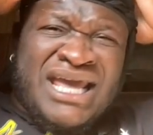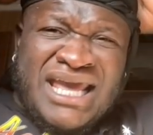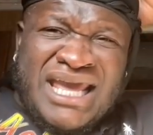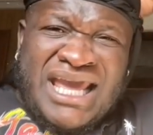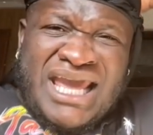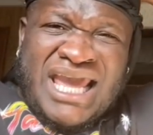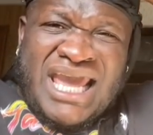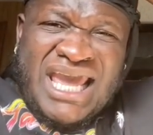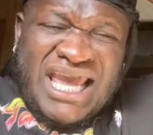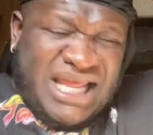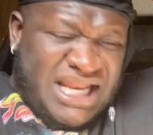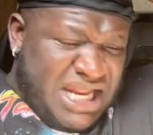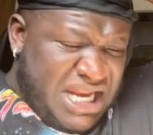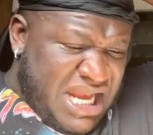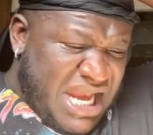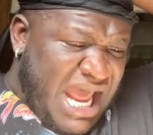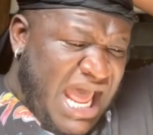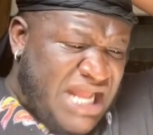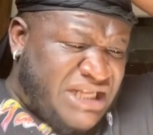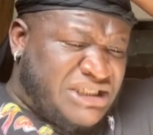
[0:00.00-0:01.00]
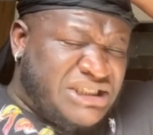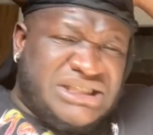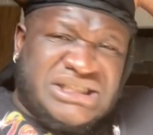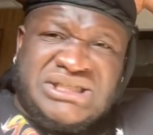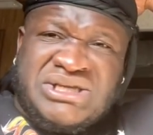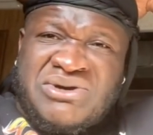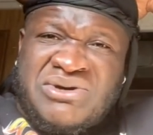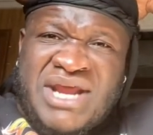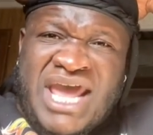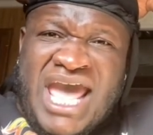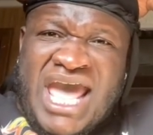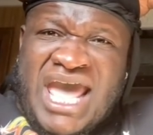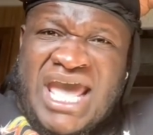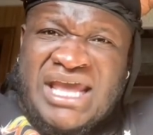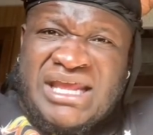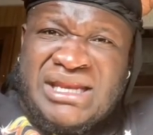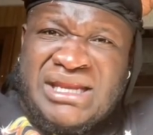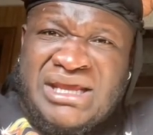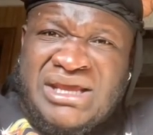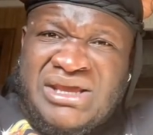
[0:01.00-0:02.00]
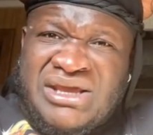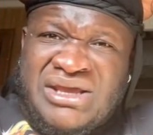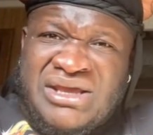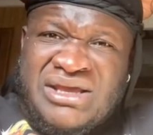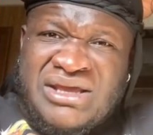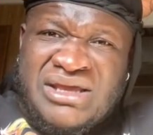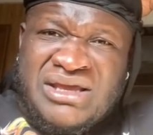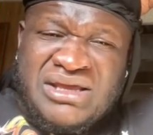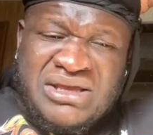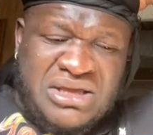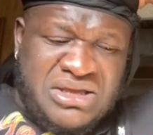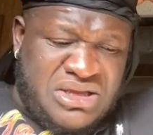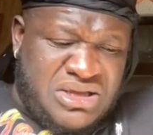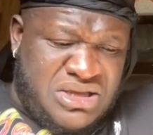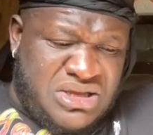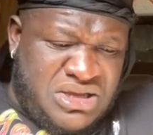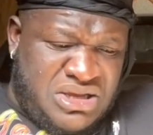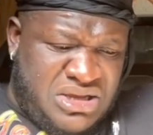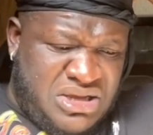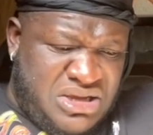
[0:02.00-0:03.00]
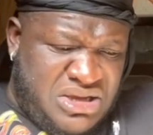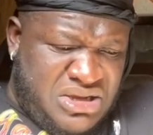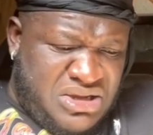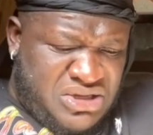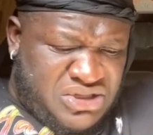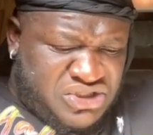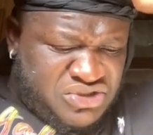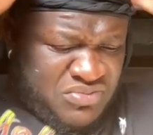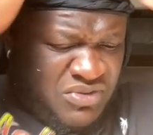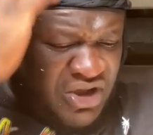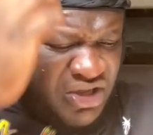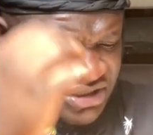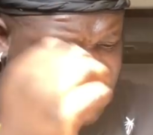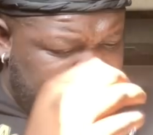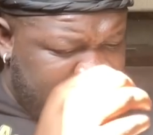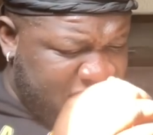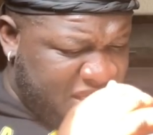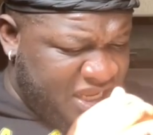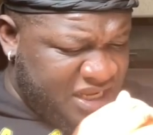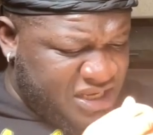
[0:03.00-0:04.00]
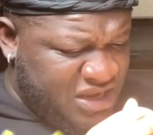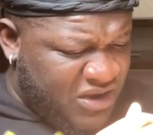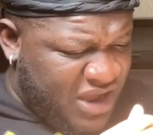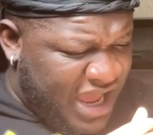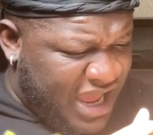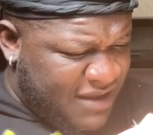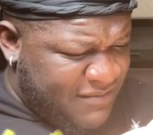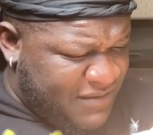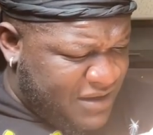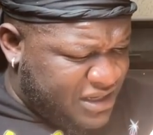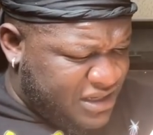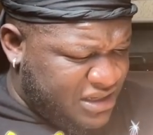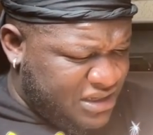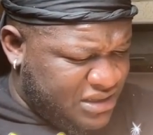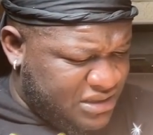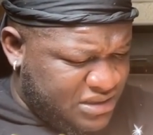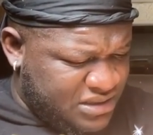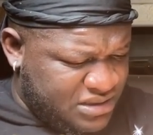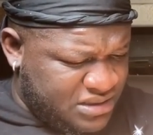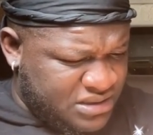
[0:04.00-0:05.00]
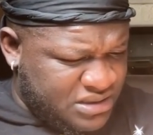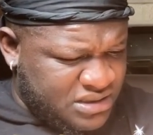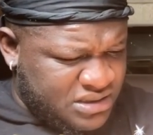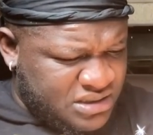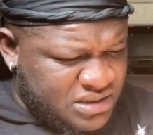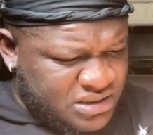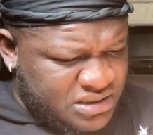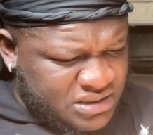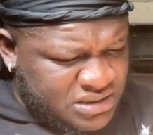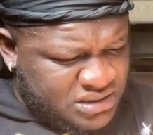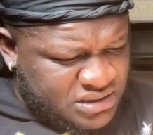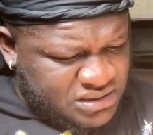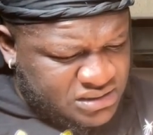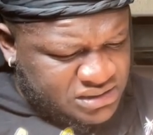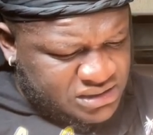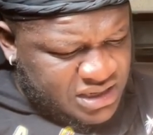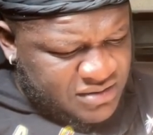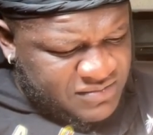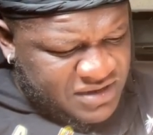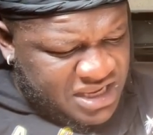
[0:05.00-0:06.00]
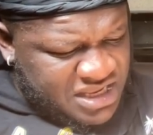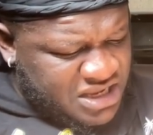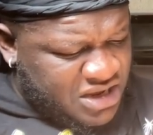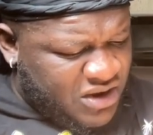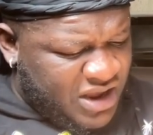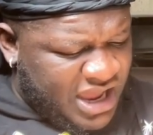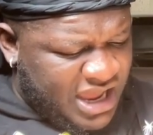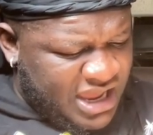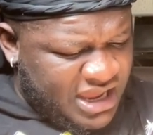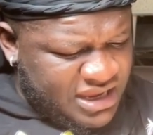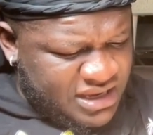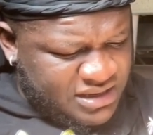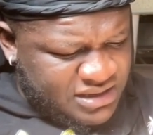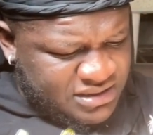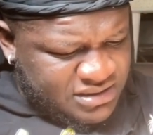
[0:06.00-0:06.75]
he did not just do that. Jamal, something get in your eye, buddy. Something get in your eye.